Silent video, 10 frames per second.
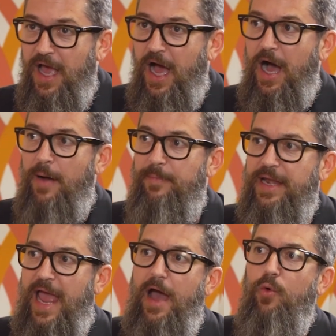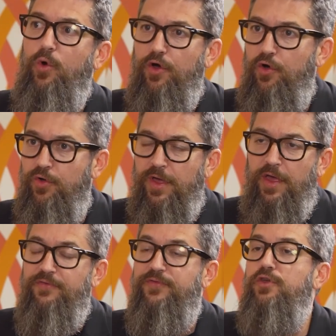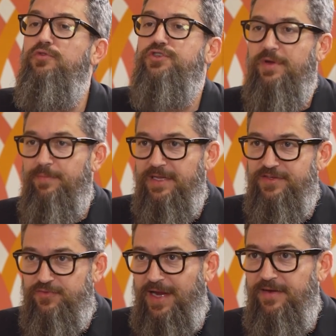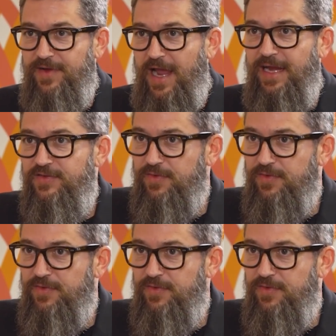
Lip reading: But how will future administrative guidance,